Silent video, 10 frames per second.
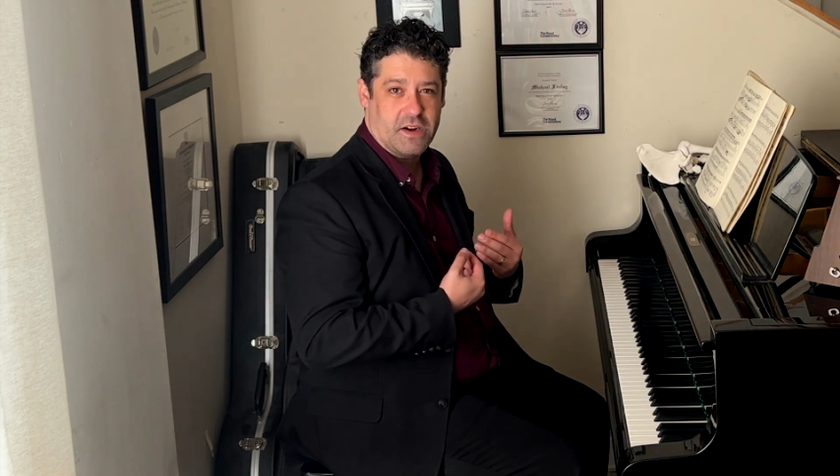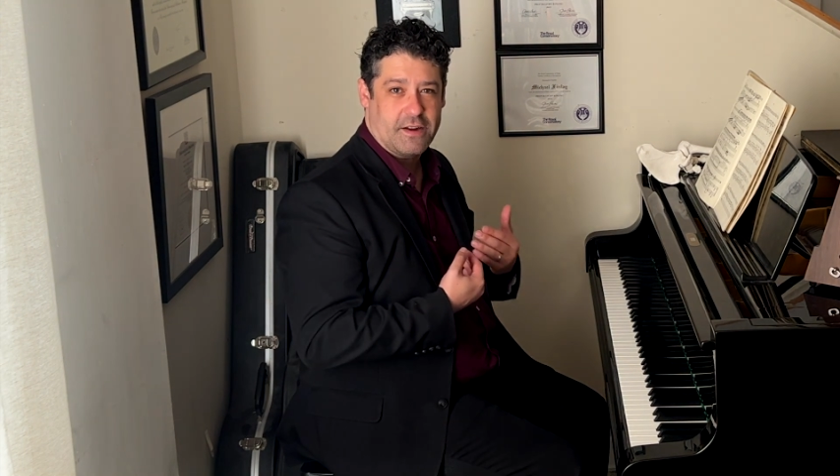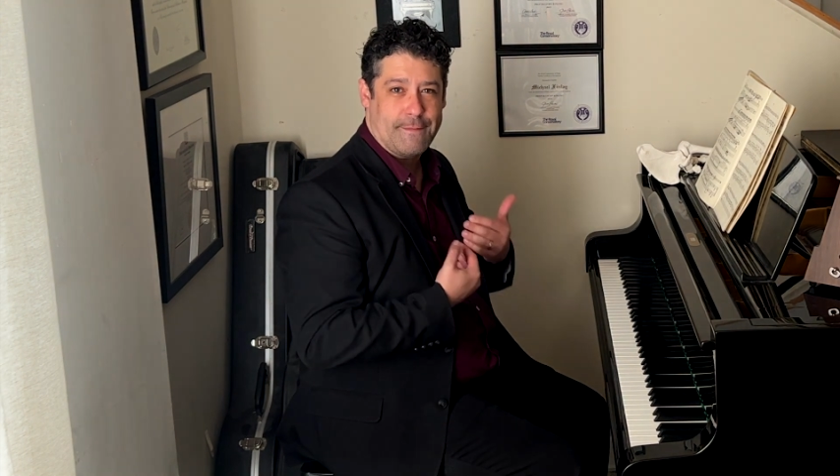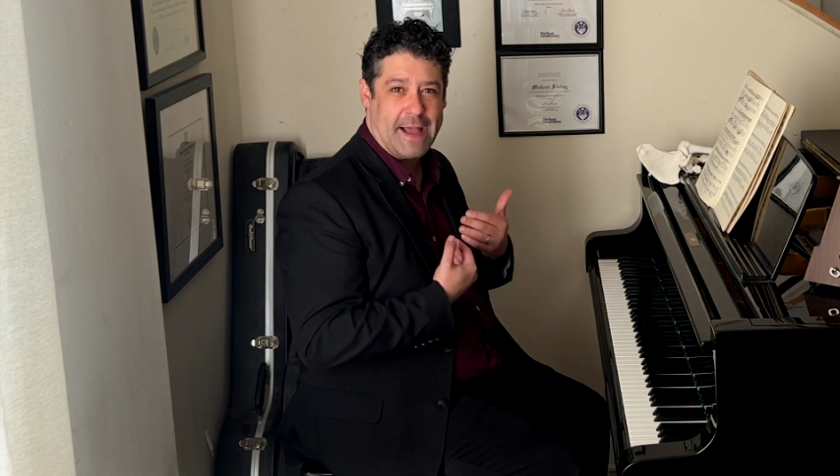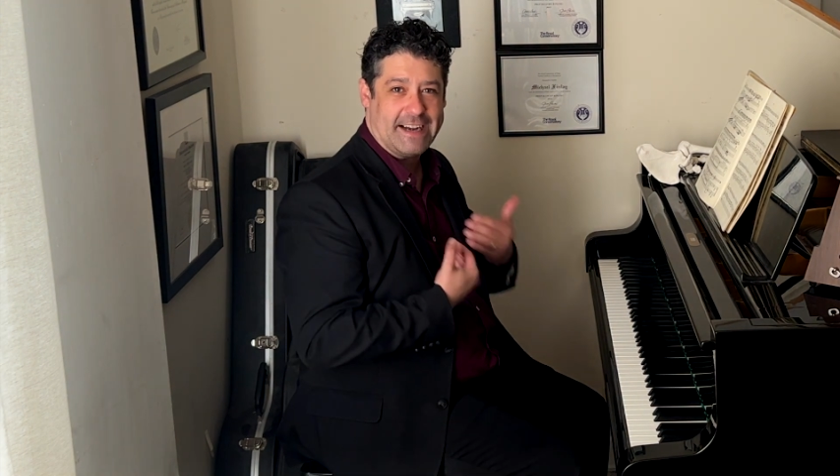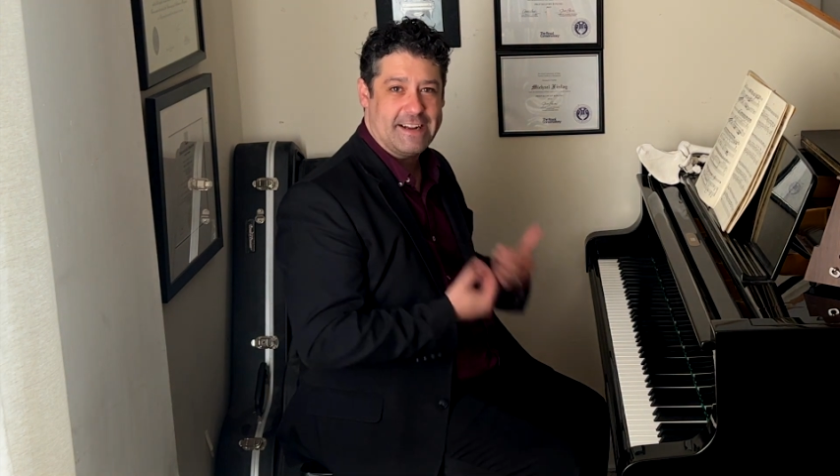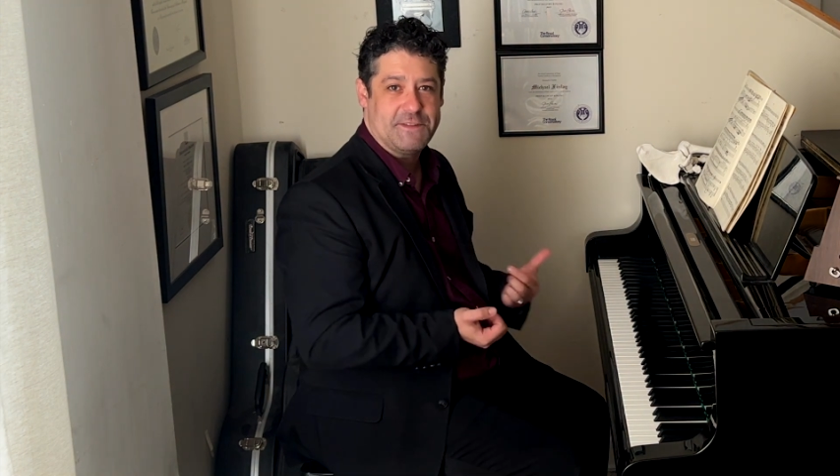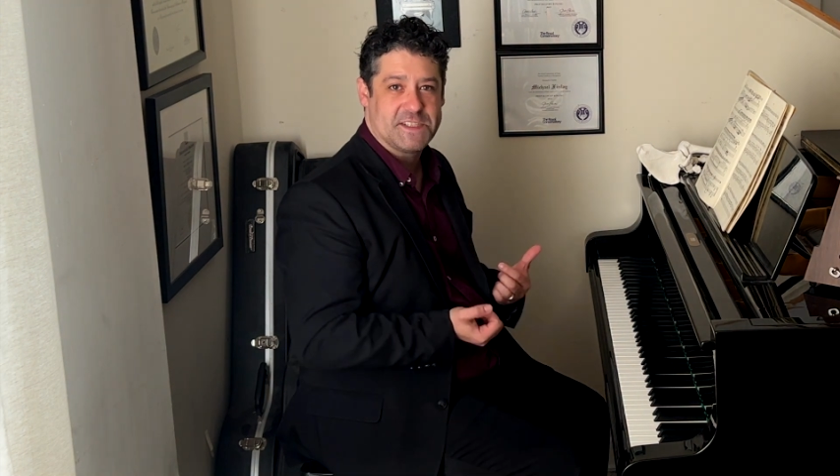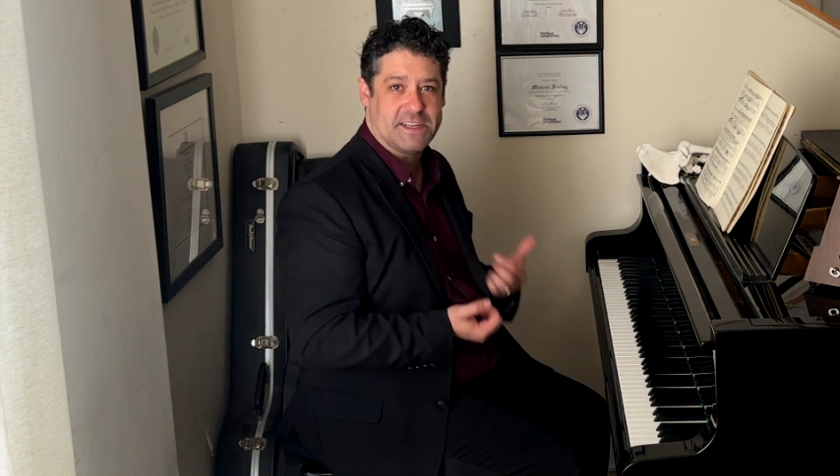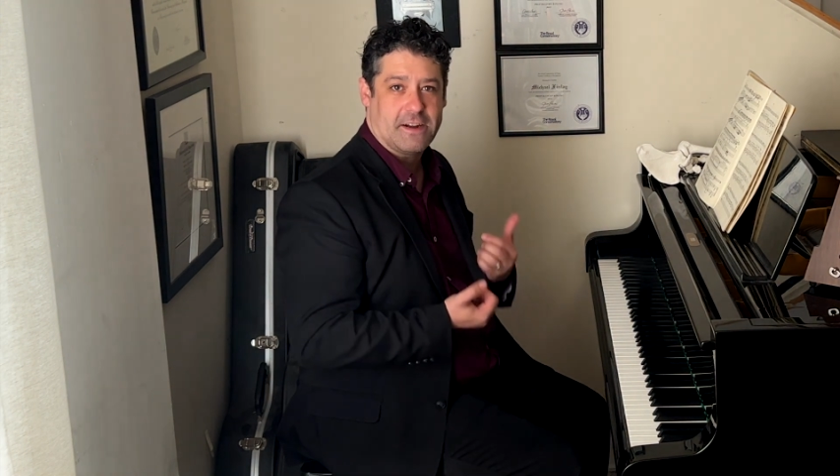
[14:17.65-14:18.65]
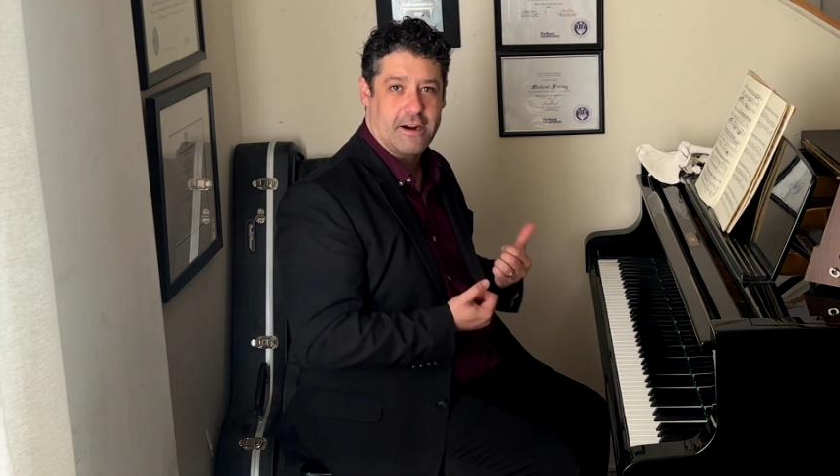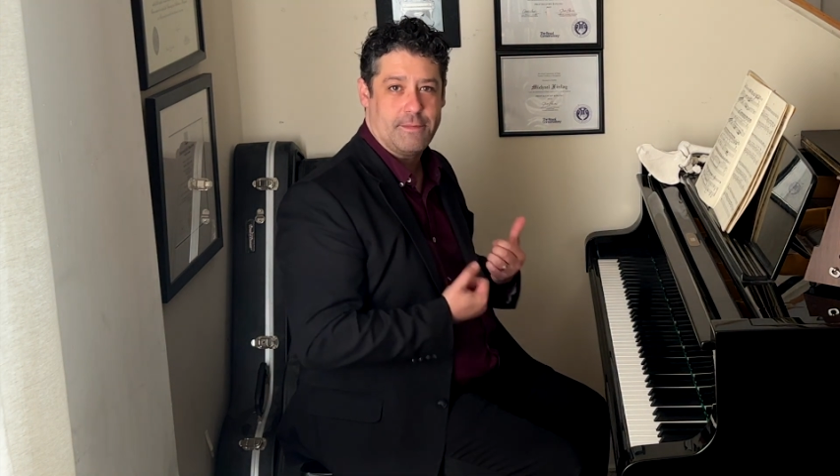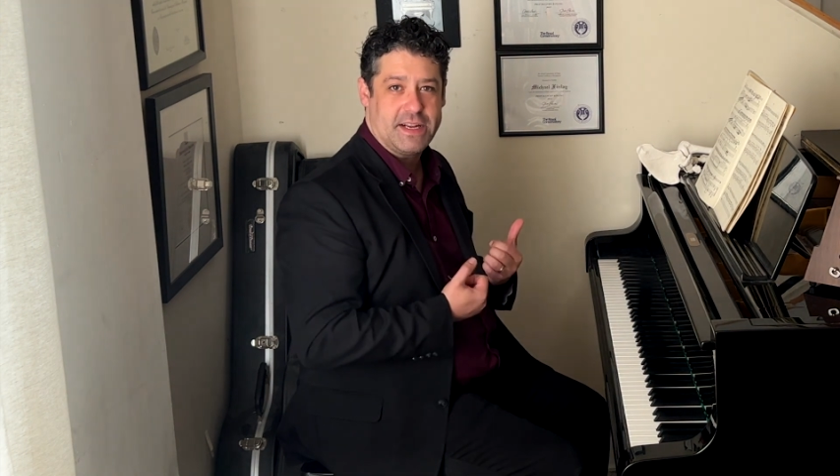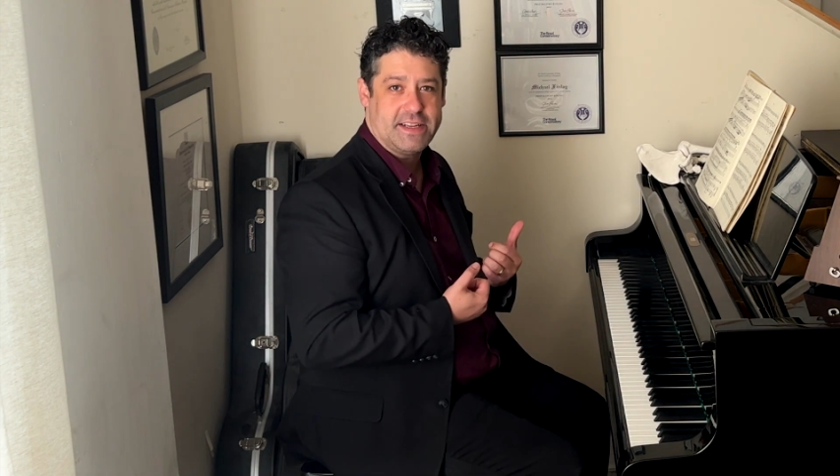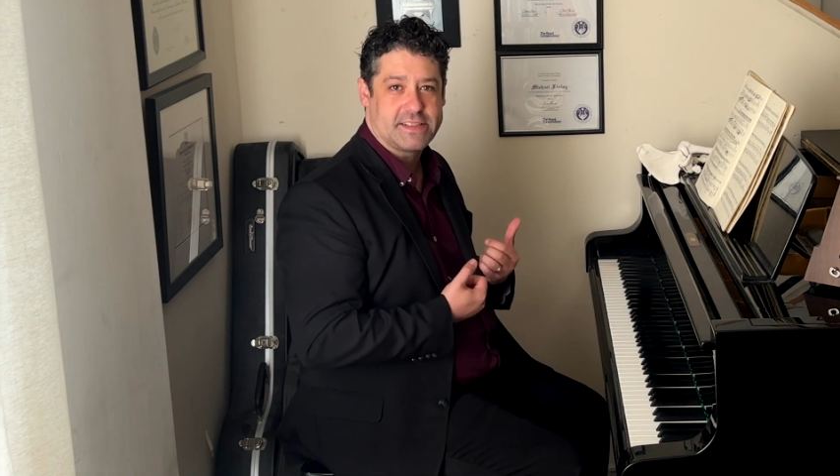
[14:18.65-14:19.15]
are the magnificent
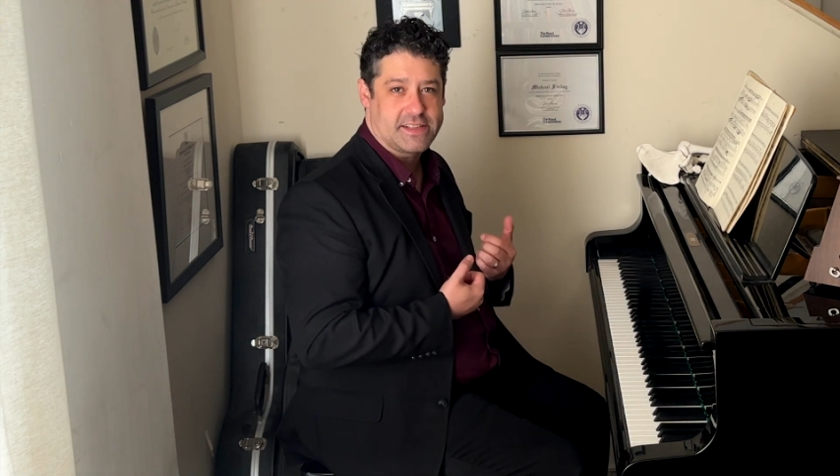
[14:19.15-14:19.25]
harmonies,